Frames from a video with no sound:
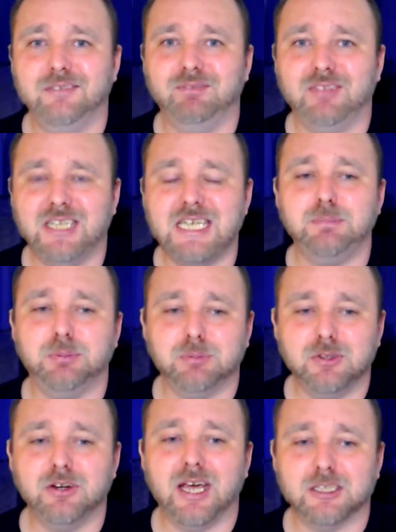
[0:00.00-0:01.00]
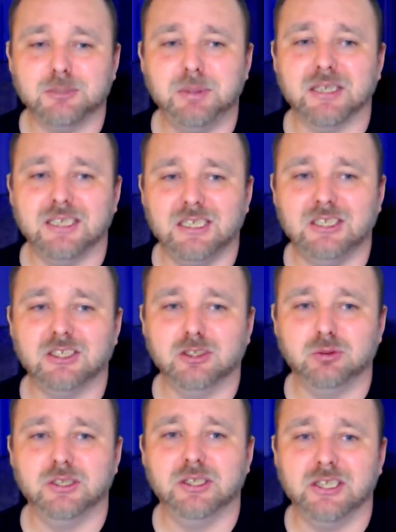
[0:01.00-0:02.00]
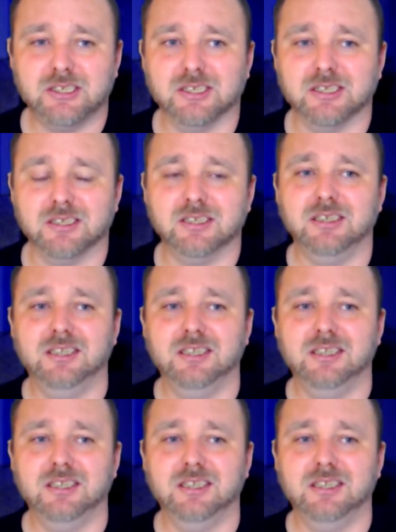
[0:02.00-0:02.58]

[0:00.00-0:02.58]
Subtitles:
keep your expectations realistic.